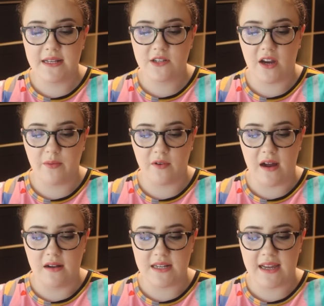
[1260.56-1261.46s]
I scrape
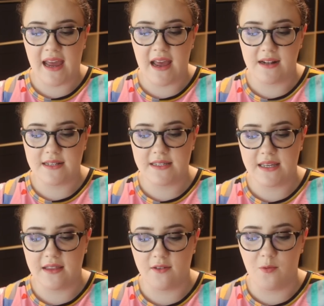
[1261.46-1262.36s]
around I can
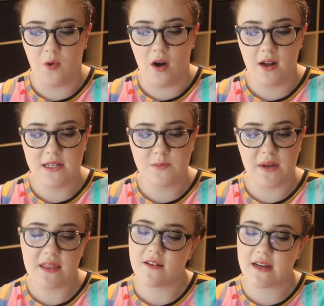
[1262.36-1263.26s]
see the wand,
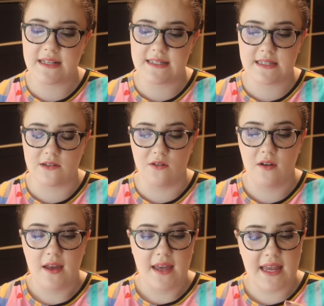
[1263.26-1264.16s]
but there is still
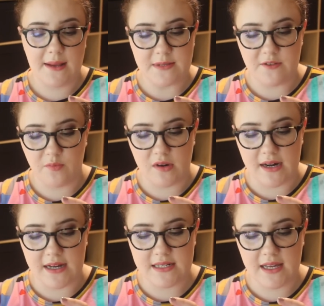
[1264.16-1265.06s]
heaps of
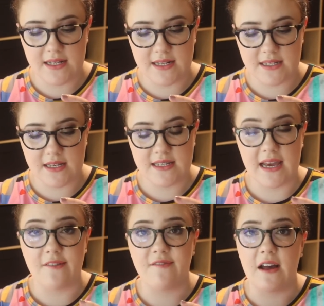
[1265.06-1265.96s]
product. It does
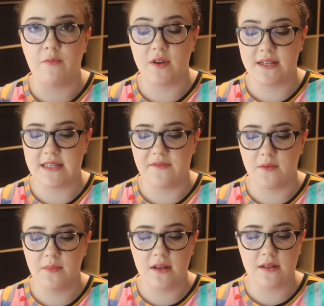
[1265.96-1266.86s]
contain 5.7
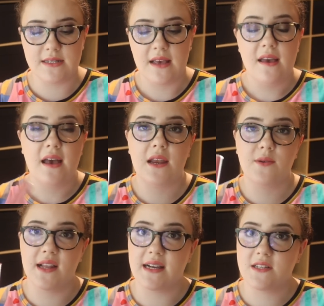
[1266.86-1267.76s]
mils, and I
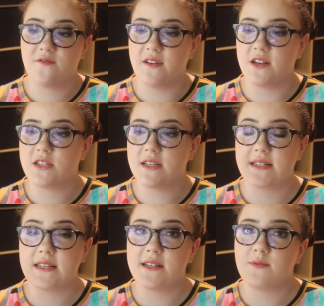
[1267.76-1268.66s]
would like to finish
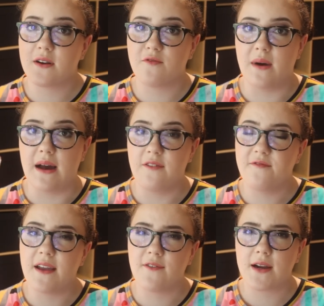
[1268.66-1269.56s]
this. It's one of my
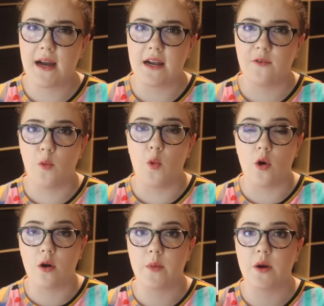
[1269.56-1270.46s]
favorite kind of
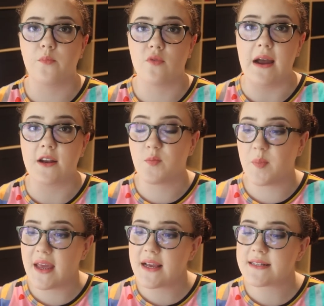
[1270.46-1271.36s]
warmer, brighter
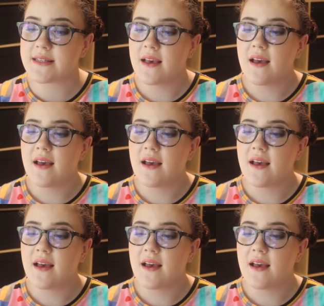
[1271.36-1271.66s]
pinks.